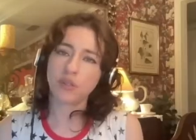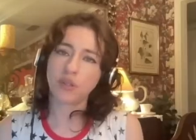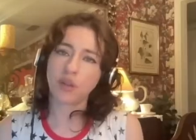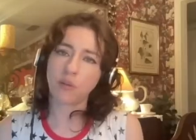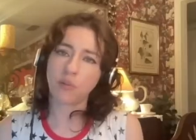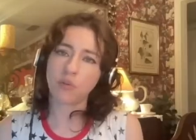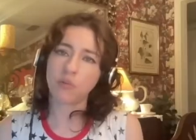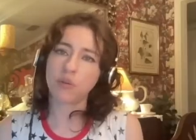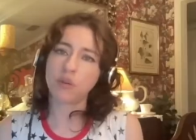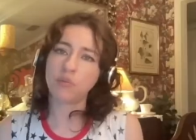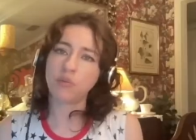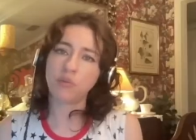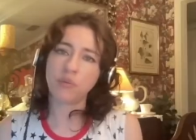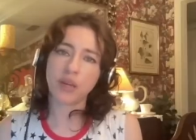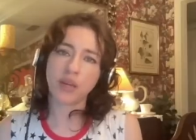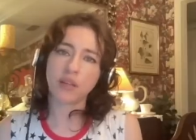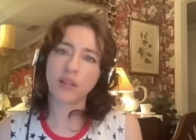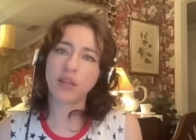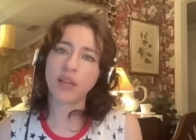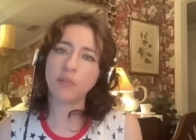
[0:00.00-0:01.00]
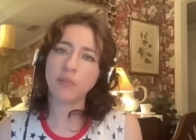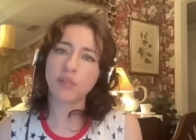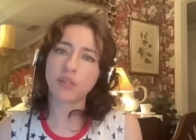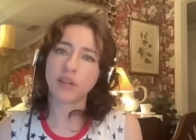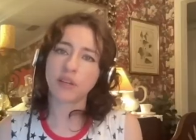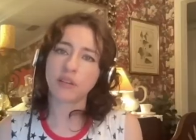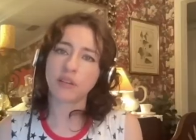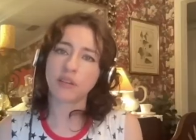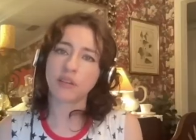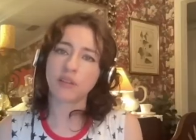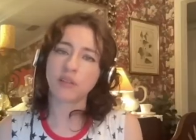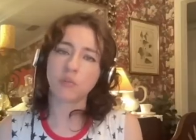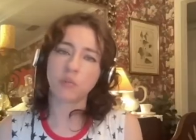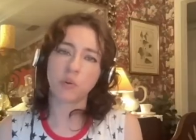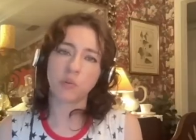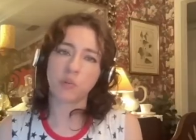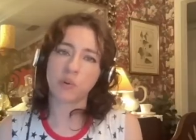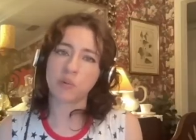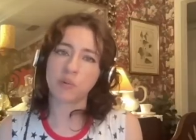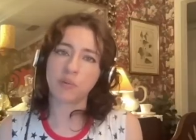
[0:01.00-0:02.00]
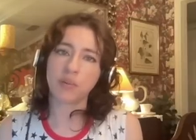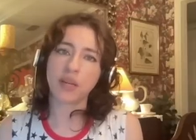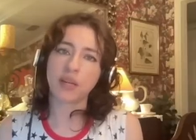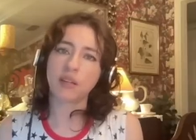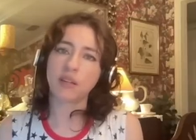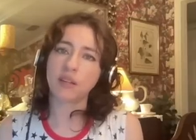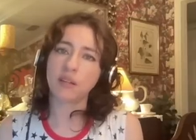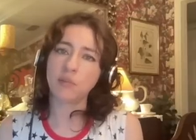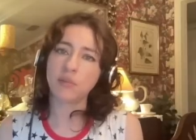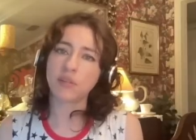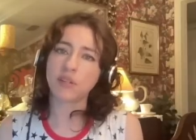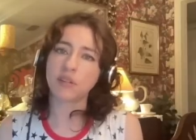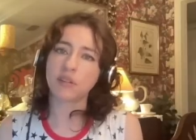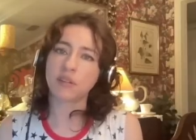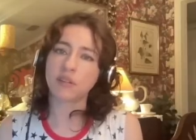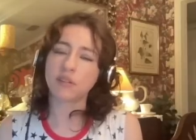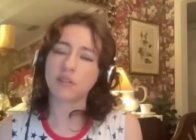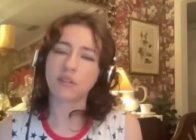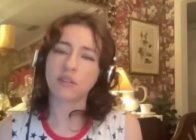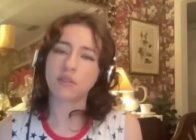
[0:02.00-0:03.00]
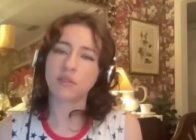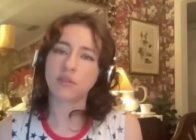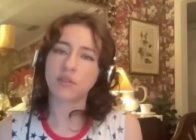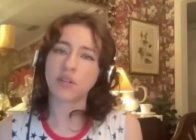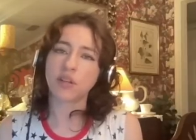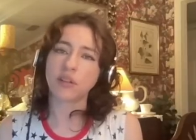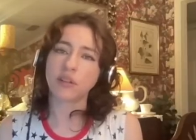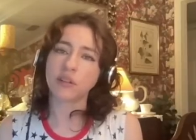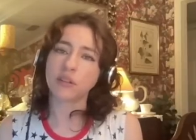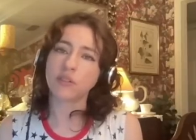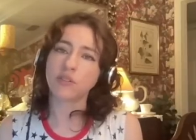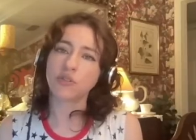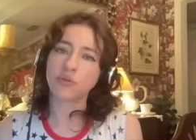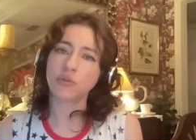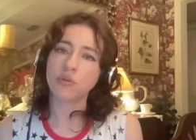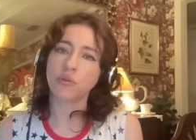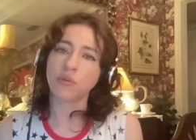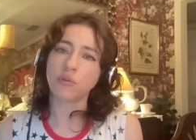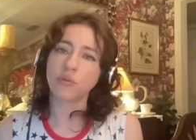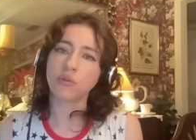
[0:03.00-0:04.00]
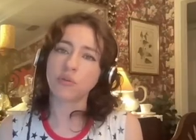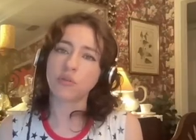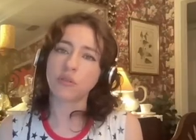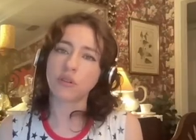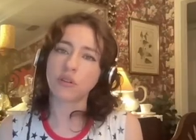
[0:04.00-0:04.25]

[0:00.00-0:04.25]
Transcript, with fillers: that when people make claims like this, when women make claims like this, that they're telling the truth.